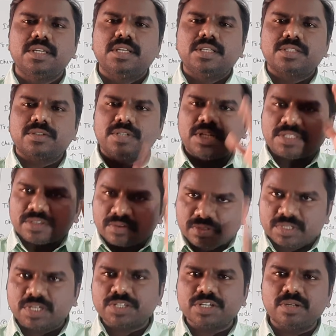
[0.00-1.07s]
So,
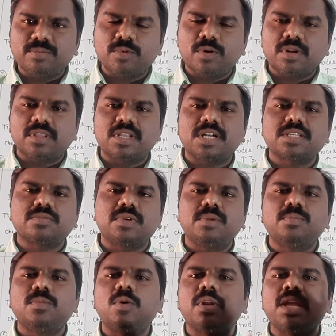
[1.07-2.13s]
dissociation more that is why
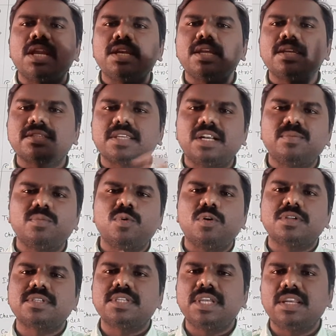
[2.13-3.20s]
more NaS and more
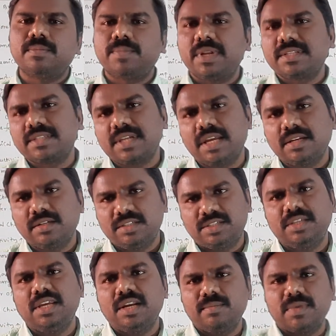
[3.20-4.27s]
Cl plus and
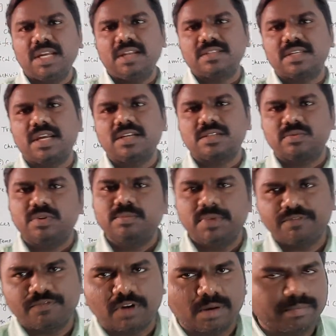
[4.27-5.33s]
Cl minus ions will be
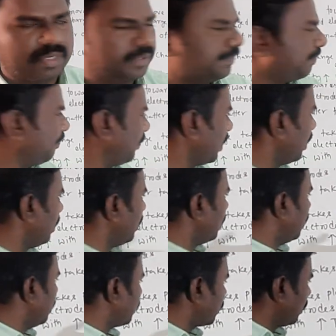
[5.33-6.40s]
formed.
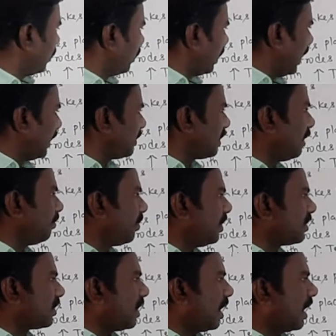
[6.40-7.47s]
So,
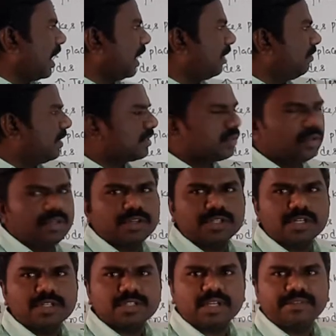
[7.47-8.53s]
examples are aqueous
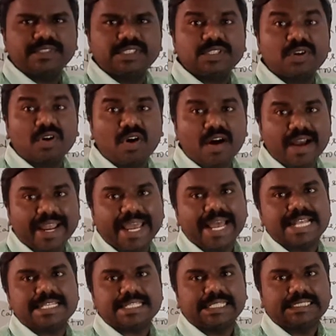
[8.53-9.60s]
solutions of strong
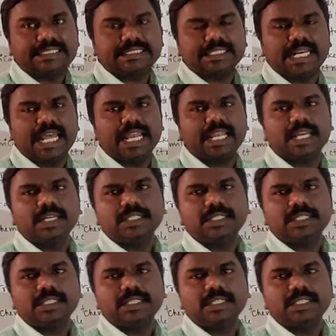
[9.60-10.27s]
acids like